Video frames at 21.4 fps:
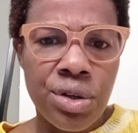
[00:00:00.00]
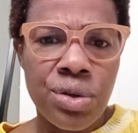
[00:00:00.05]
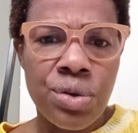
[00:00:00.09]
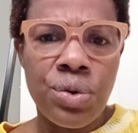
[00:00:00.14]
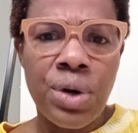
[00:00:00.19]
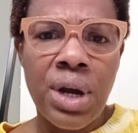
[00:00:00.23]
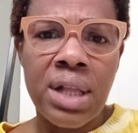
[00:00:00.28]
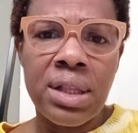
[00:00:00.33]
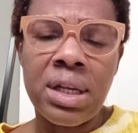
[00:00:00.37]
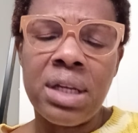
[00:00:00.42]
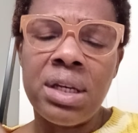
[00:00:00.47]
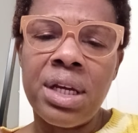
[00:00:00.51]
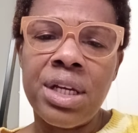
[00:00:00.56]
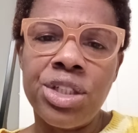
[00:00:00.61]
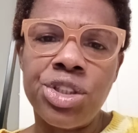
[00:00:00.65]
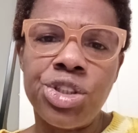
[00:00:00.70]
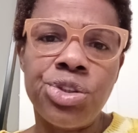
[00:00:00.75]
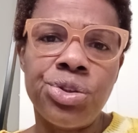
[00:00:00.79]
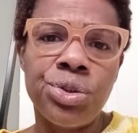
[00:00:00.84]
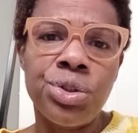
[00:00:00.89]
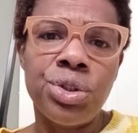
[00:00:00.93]
you and then
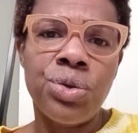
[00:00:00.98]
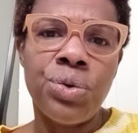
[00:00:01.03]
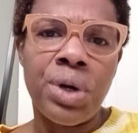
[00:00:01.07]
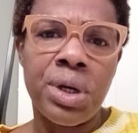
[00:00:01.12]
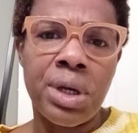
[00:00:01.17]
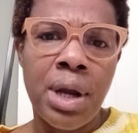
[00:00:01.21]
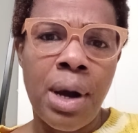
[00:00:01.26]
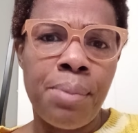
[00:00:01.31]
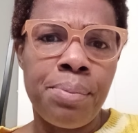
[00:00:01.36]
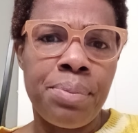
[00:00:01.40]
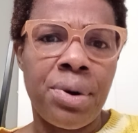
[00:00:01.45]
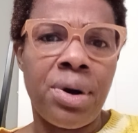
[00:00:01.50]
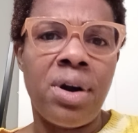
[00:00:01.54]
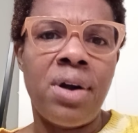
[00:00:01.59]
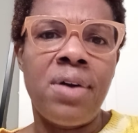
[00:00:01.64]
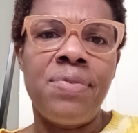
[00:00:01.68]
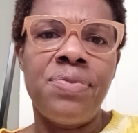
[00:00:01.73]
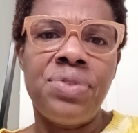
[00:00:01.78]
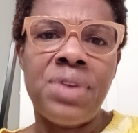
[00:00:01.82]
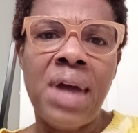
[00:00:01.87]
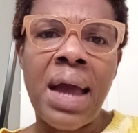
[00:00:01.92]
issue you a
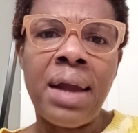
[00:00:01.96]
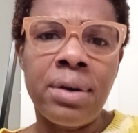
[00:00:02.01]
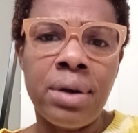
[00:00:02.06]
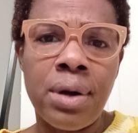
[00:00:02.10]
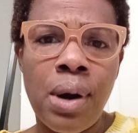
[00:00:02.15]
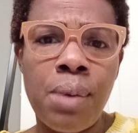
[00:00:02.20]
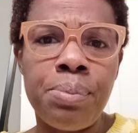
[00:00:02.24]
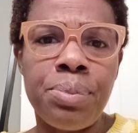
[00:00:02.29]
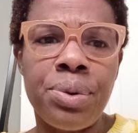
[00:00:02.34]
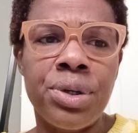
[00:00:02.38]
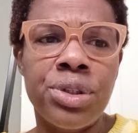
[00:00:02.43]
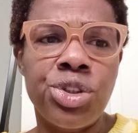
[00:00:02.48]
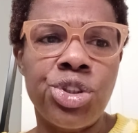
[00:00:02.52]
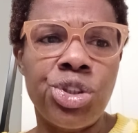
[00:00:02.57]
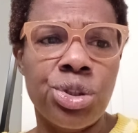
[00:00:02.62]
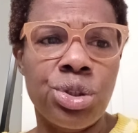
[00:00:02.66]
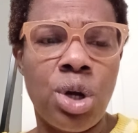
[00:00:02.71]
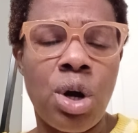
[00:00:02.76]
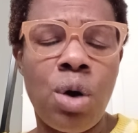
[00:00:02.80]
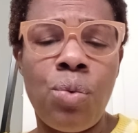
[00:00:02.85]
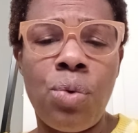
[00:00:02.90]
number. That number
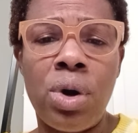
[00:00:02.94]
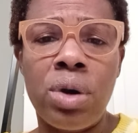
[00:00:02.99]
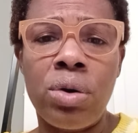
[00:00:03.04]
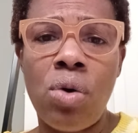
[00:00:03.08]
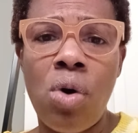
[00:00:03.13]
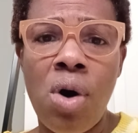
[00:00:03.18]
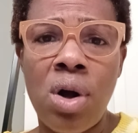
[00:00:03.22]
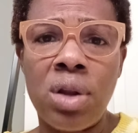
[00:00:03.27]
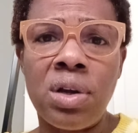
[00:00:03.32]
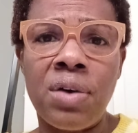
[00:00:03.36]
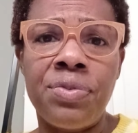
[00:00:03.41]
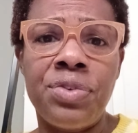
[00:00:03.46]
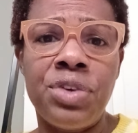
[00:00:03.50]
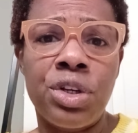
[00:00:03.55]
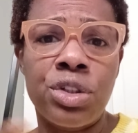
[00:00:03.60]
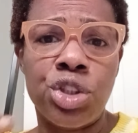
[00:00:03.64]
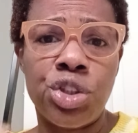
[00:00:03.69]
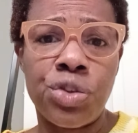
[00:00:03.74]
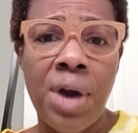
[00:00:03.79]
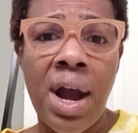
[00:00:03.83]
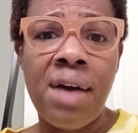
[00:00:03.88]
should go on all of
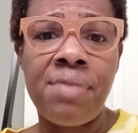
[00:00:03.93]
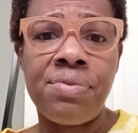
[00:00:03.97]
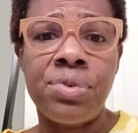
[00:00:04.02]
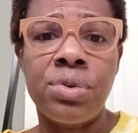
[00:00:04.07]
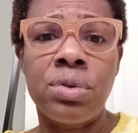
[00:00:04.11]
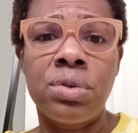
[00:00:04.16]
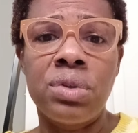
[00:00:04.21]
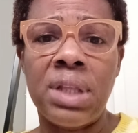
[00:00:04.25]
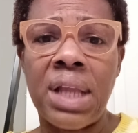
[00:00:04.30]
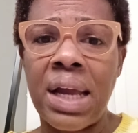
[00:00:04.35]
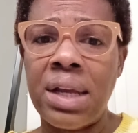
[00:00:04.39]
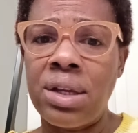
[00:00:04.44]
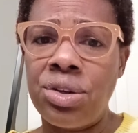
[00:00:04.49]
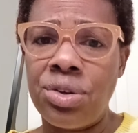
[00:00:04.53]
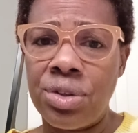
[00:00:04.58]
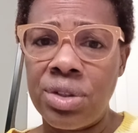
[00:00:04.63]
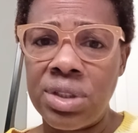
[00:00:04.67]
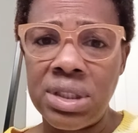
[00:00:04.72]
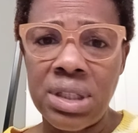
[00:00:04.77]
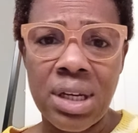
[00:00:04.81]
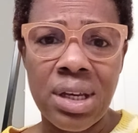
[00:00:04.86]
your travel, like
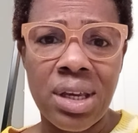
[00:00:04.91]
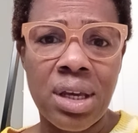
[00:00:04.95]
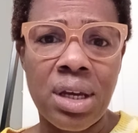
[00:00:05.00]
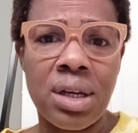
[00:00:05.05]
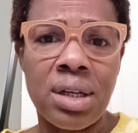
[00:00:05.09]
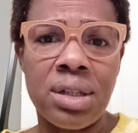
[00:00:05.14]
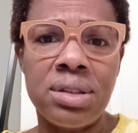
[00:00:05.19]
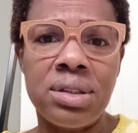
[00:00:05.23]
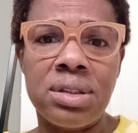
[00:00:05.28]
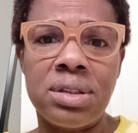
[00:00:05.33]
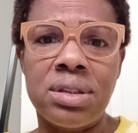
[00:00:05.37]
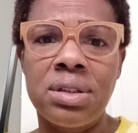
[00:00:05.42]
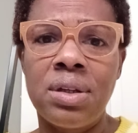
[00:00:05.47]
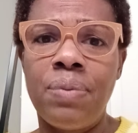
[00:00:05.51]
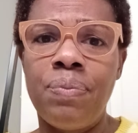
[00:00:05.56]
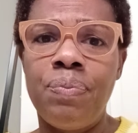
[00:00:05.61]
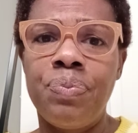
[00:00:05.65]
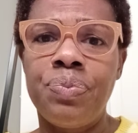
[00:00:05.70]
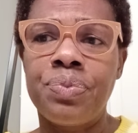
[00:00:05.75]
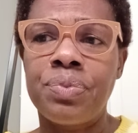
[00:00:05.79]
your tickets,